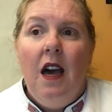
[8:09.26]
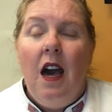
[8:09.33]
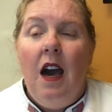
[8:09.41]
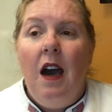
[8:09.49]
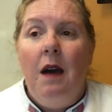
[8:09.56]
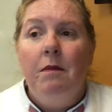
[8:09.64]

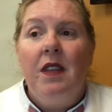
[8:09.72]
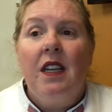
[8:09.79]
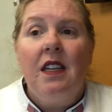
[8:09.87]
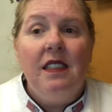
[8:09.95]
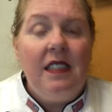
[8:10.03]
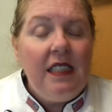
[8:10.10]
The
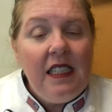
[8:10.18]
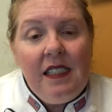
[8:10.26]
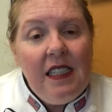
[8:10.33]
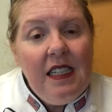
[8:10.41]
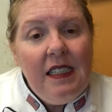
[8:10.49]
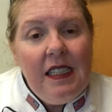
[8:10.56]

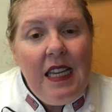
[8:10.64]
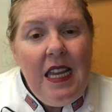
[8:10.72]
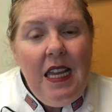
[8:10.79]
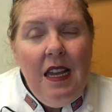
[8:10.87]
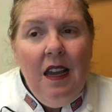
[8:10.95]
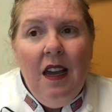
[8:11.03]

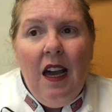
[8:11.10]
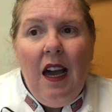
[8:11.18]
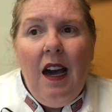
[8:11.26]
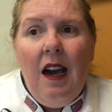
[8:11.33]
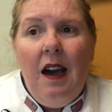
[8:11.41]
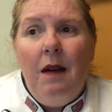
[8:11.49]
consistency,
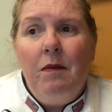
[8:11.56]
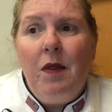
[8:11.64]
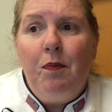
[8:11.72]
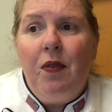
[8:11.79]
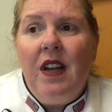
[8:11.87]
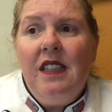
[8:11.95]

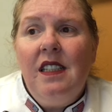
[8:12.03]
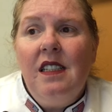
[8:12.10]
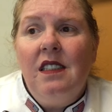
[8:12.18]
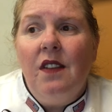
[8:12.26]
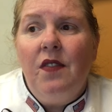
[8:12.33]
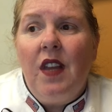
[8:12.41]
the
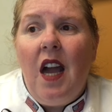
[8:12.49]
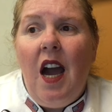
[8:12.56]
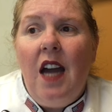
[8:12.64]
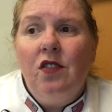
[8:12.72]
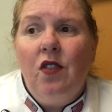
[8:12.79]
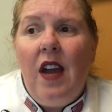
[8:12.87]
presence of the
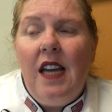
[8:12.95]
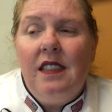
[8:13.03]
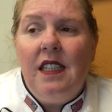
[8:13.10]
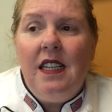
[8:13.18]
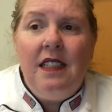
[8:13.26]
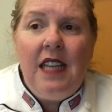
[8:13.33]

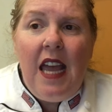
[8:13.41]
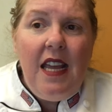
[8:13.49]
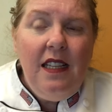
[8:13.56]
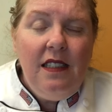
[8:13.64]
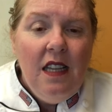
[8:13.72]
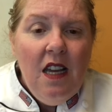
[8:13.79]
contrasting
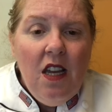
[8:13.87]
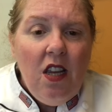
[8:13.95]
taste.